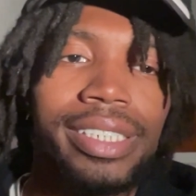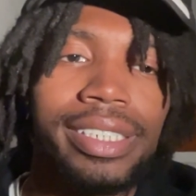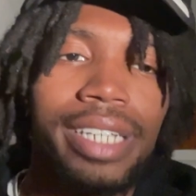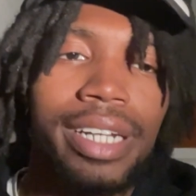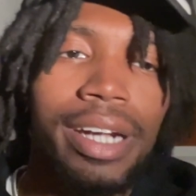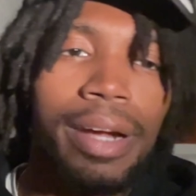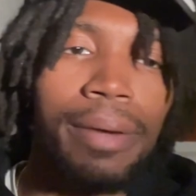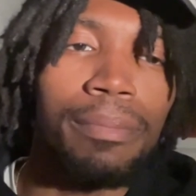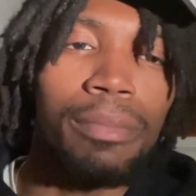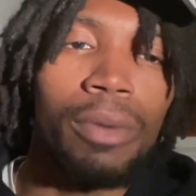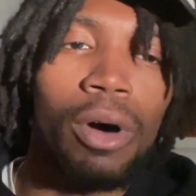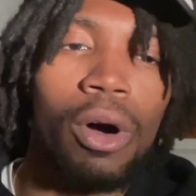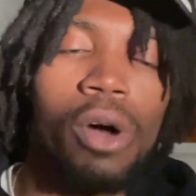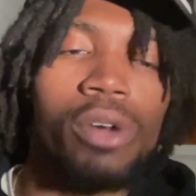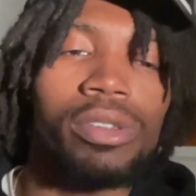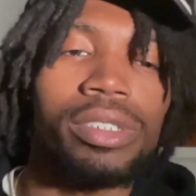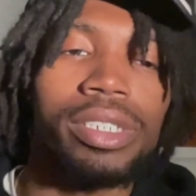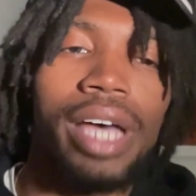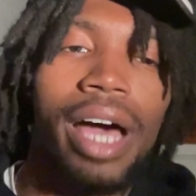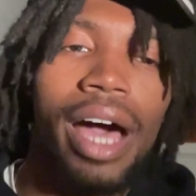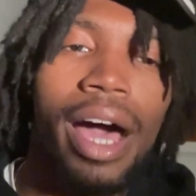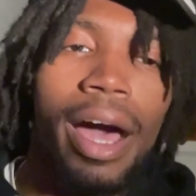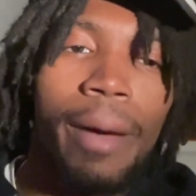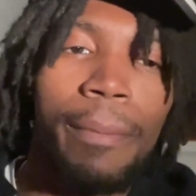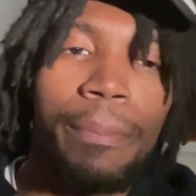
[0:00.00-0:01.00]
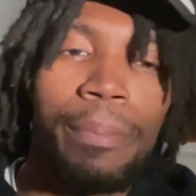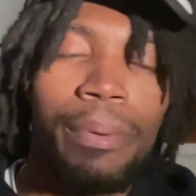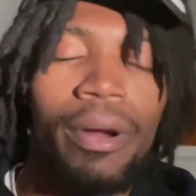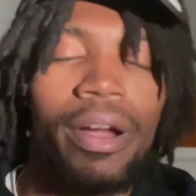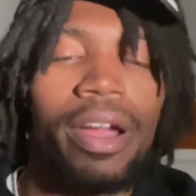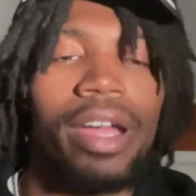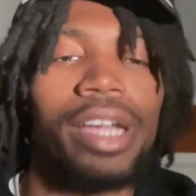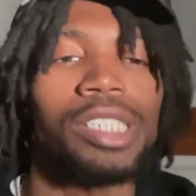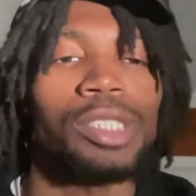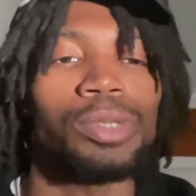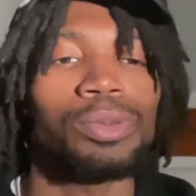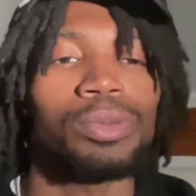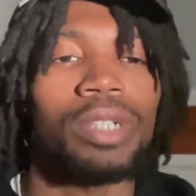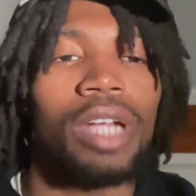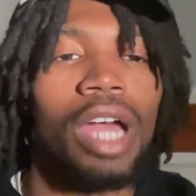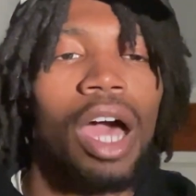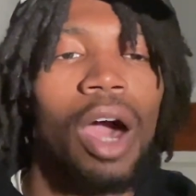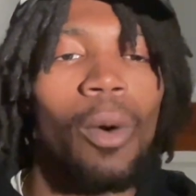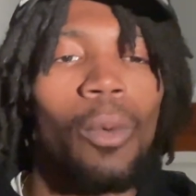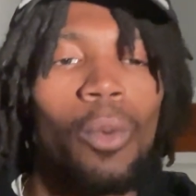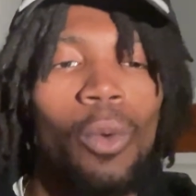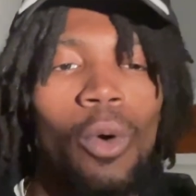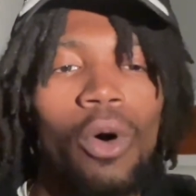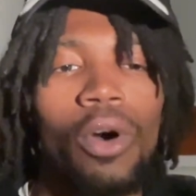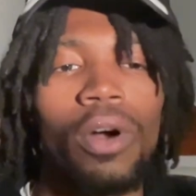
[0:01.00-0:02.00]
to the Most High. Praise when I
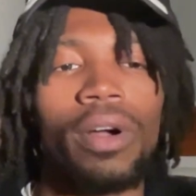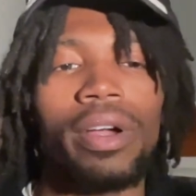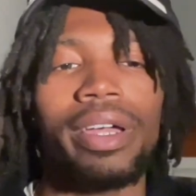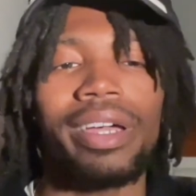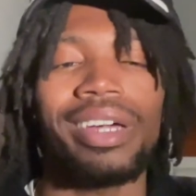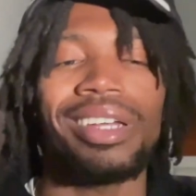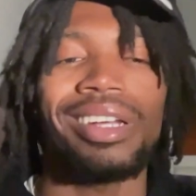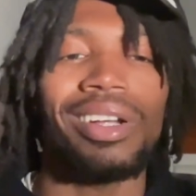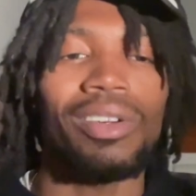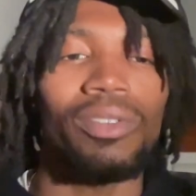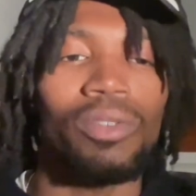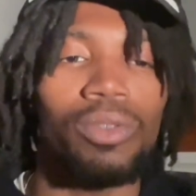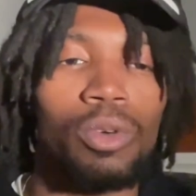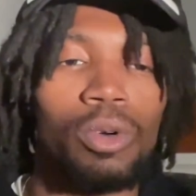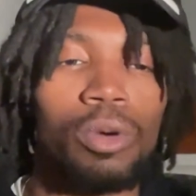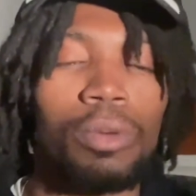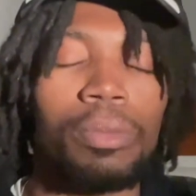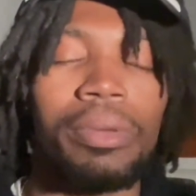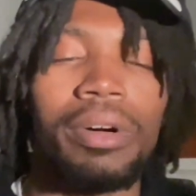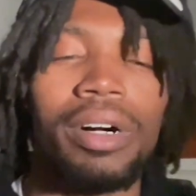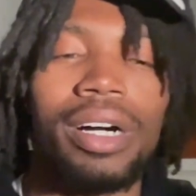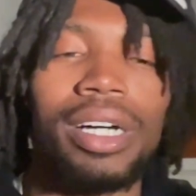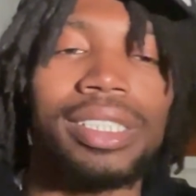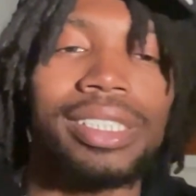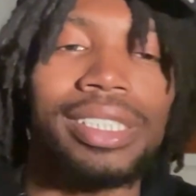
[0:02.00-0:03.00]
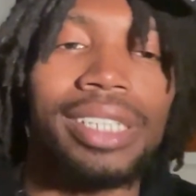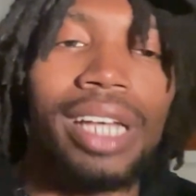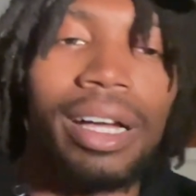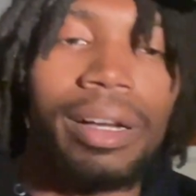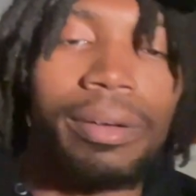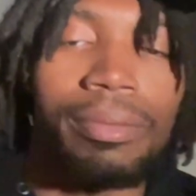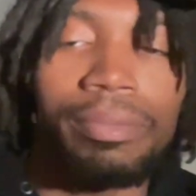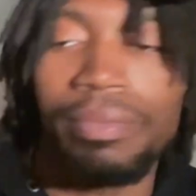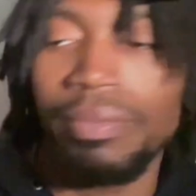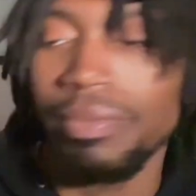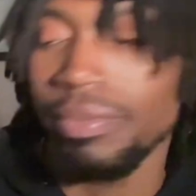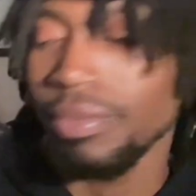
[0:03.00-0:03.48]
walk in a room because I'm